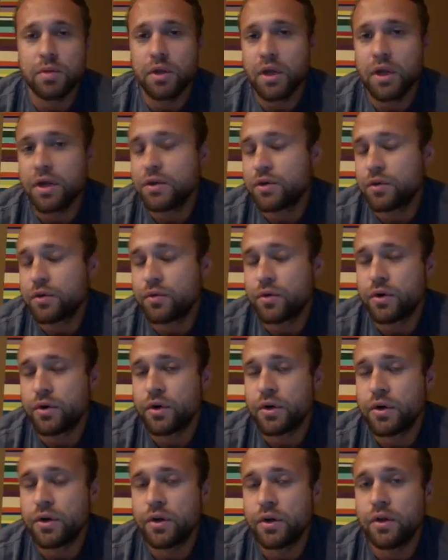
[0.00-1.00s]
an
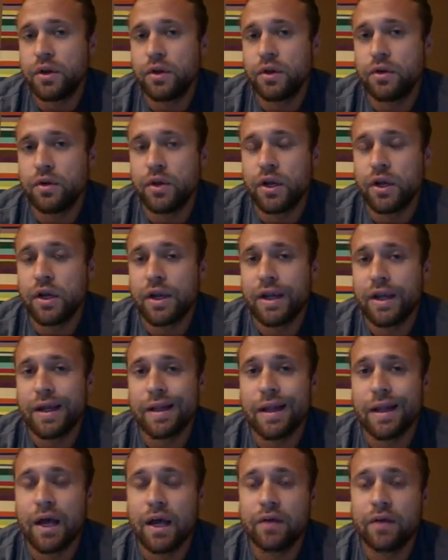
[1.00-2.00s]
introvert in their day-to-day
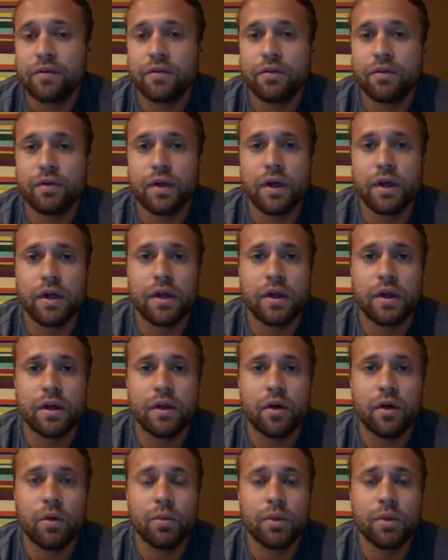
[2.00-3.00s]
life and
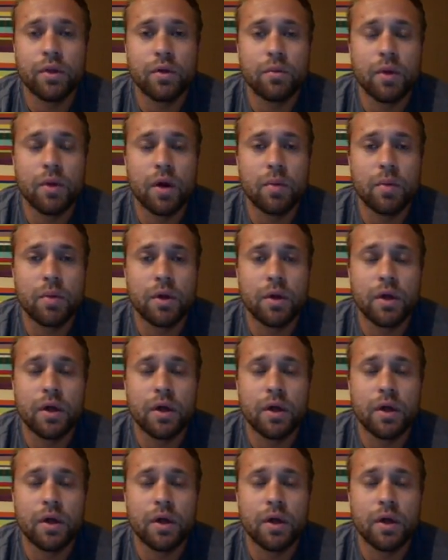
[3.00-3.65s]
open them up